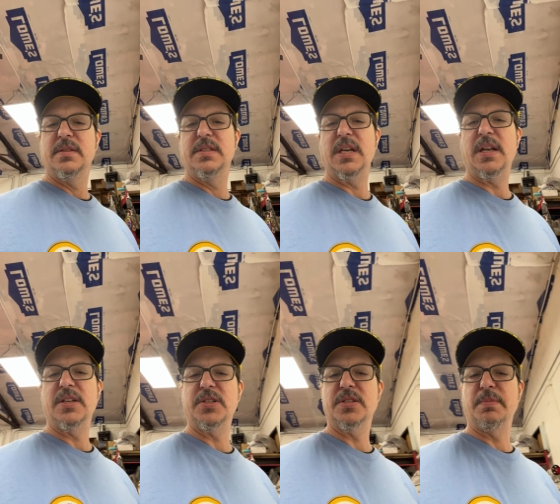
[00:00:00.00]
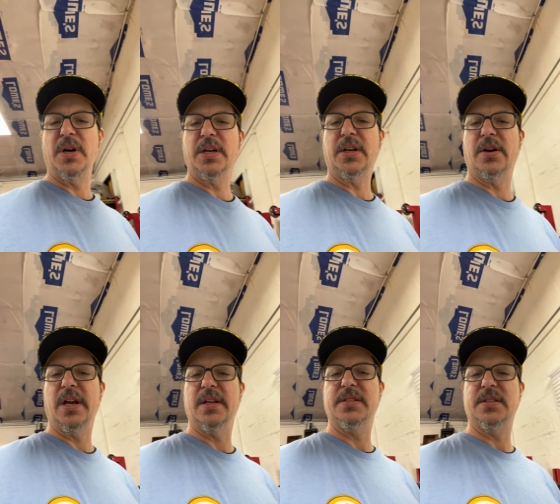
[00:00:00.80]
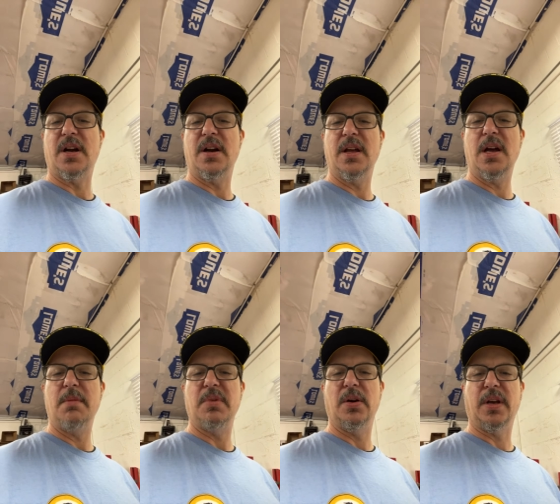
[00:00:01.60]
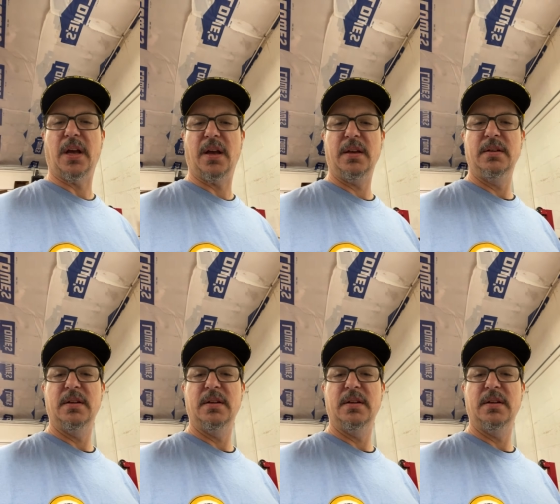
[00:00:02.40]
10 inches of mercury at startup. Okay.